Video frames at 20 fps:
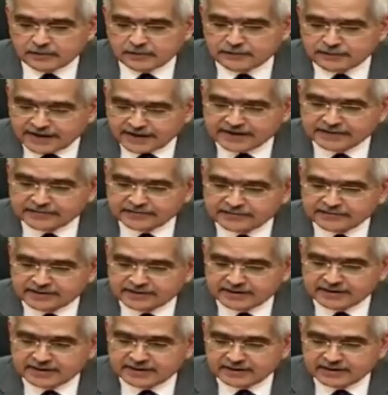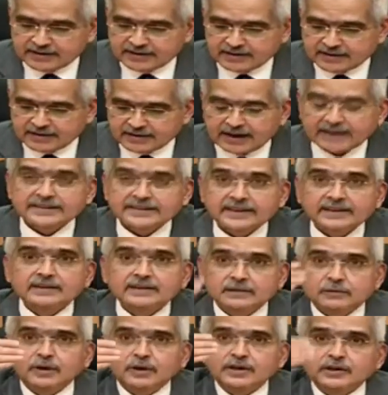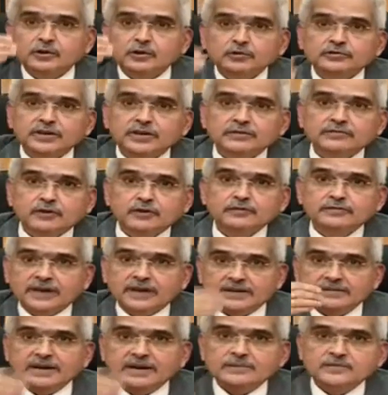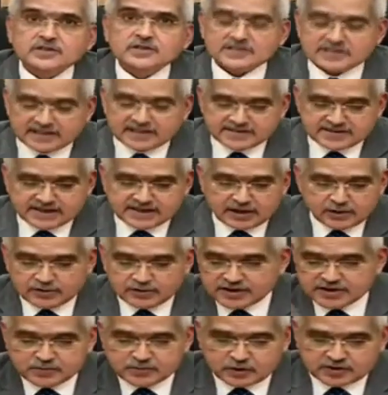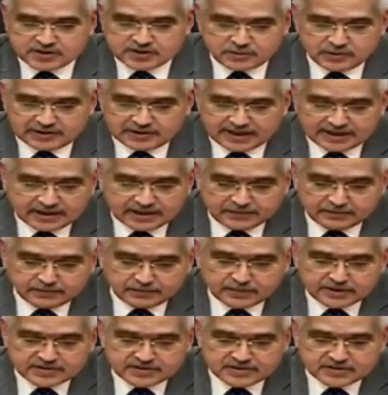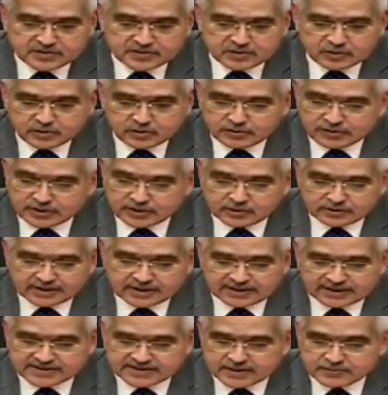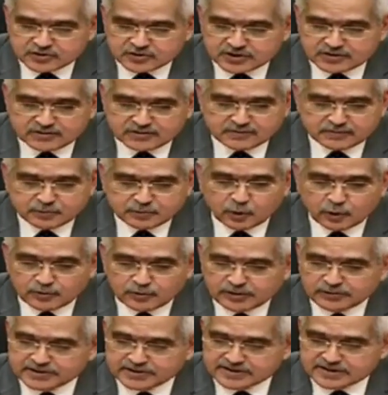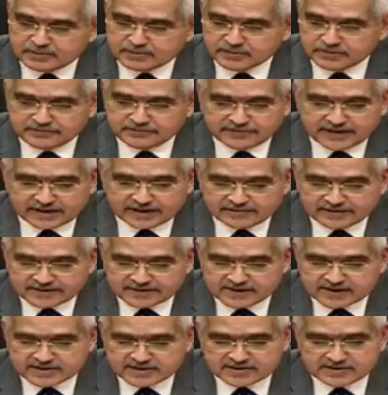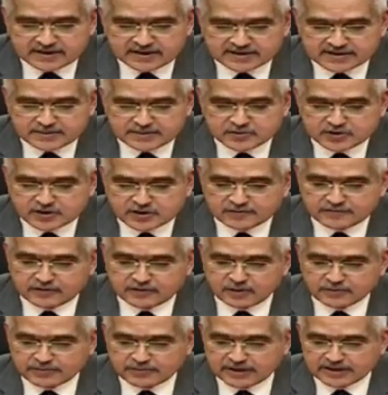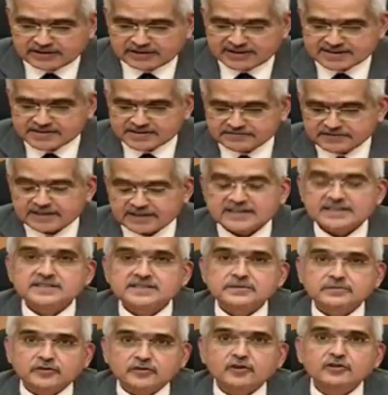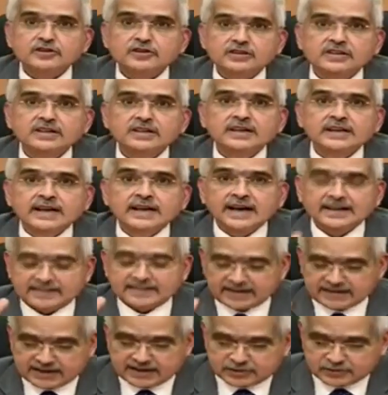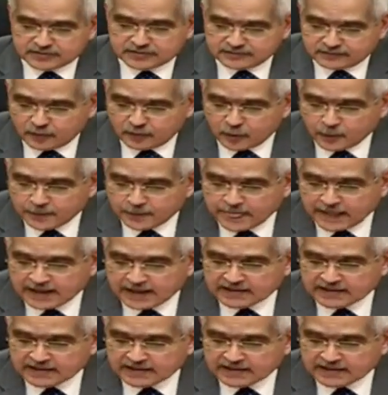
5, I think 1, 2, 3, 4, 5, I am just listing out. It's possible that I missed to, that exemption probably was number 5, exemption from being classified as defaulter. I think that was 4.